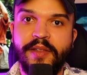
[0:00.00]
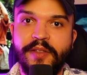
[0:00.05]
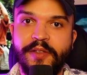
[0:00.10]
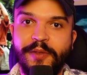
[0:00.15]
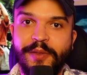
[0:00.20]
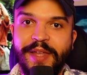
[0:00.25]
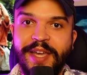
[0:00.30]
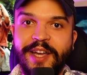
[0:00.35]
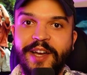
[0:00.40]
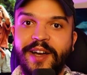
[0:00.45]
So
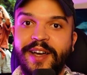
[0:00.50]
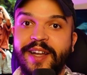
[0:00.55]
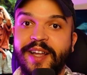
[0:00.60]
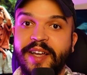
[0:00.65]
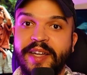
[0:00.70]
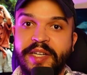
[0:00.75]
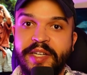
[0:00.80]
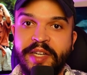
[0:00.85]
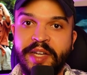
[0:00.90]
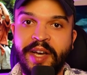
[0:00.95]
they got
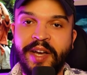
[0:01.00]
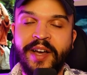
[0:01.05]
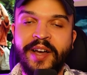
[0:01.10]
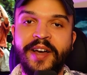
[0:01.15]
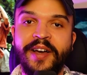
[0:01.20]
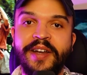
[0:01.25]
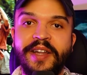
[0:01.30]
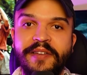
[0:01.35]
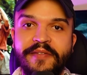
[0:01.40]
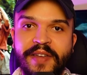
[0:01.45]
a
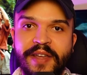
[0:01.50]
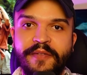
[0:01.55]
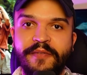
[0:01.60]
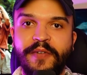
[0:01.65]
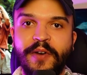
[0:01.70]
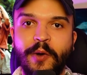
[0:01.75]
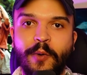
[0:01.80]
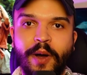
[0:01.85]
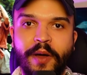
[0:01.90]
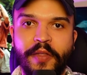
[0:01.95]
ton of
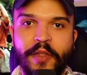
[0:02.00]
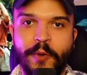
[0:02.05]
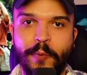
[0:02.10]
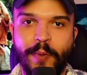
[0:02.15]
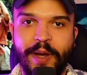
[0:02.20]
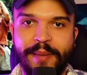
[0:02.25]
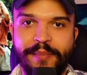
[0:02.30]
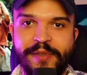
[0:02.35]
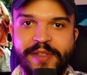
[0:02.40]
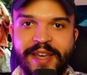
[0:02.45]
info on their
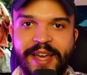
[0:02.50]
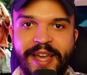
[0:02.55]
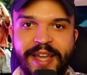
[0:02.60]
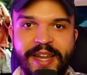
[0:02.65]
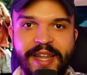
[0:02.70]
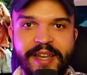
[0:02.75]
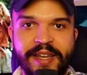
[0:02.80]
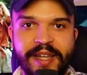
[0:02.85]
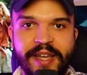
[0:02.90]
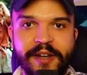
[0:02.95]
website,
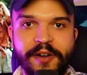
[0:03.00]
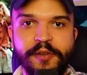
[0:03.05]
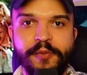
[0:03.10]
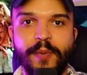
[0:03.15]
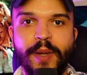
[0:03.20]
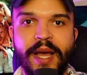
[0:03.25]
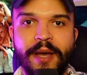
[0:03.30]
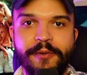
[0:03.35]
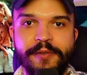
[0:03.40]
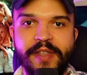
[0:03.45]
and here's
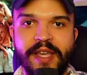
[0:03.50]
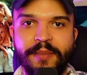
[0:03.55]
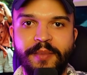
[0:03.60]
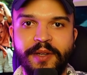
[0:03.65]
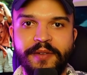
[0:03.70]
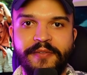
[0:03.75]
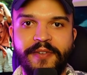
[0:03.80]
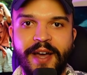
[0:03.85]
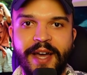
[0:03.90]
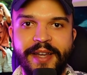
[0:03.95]
what I was able to
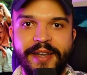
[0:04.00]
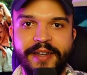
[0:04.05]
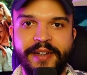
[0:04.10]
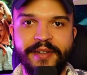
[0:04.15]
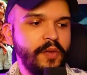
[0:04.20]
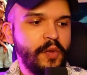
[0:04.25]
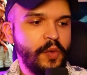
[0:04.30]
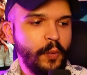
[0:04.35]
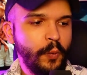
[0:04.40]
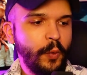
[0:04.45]
find.
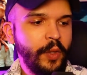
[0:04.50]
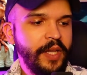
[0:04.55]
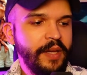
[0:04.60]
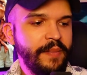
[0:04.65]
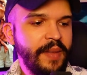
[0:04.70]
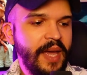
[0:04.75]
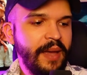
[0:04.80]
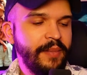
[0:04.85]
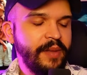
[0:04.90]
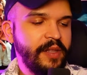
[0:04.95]
So woolly
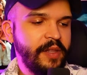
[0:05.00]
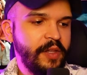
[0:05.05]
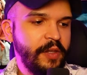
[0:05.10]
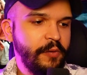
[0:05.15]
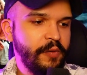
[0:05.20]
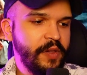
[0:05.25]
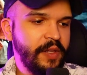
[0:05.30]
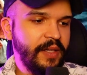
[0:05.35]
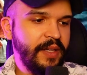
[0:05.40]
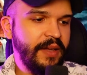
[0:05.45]
mammoths
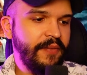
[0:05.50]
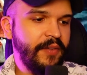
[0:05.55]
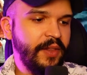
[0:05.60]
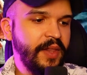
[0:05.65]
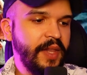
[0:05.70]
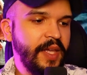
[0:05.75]
used to live in